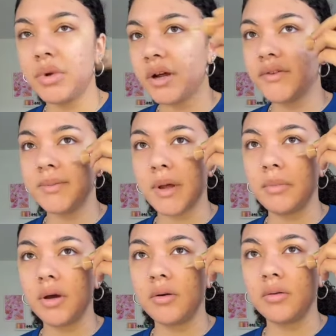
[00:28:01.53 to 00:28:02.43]
but I've
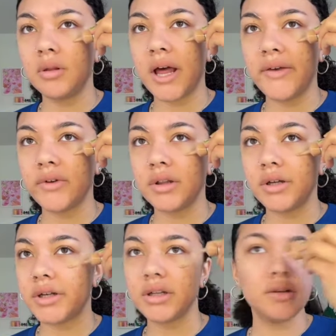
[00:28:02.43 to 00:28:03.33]
spent my whole life
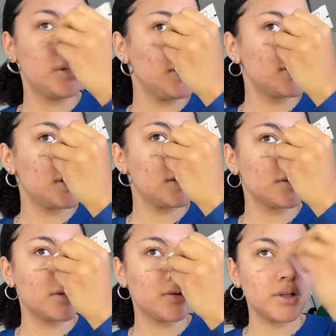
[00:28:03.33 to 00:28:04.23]
allergic to these
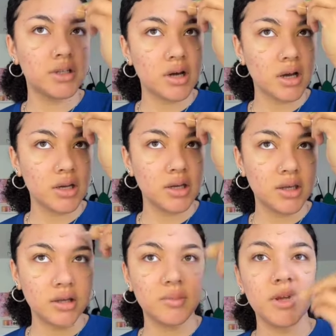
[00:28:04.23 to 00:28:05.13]
things, so it's not gonna
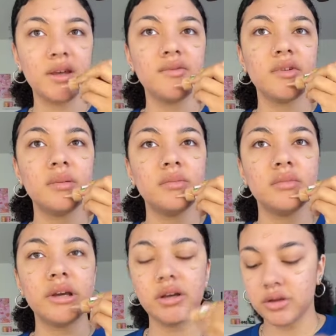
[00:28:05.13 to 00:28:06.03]
kill me if
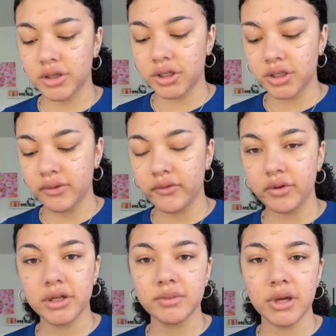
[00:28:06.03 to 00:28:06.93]
I'm like allergic to them
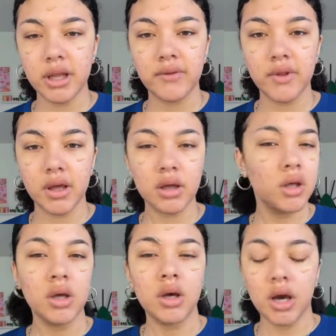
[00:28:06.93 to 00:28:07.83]
for the rest of my life.
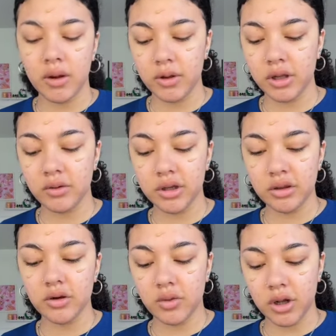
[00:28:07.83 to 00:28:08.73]
Like, I really don't
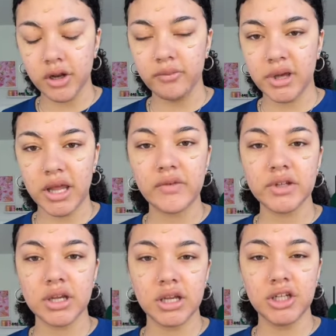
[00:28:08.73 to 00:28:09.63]
think the quality of my
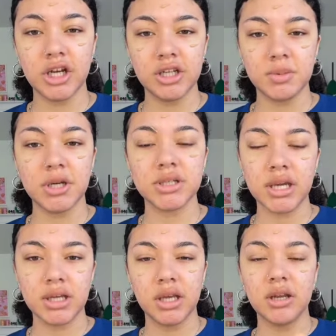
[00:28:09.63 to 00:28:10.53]
life is gonna change
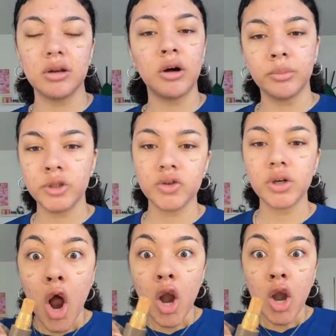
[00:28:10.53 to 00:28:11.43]
because I can eat an almond
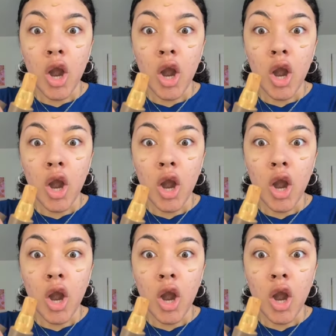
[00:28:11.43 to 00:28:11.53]
joy.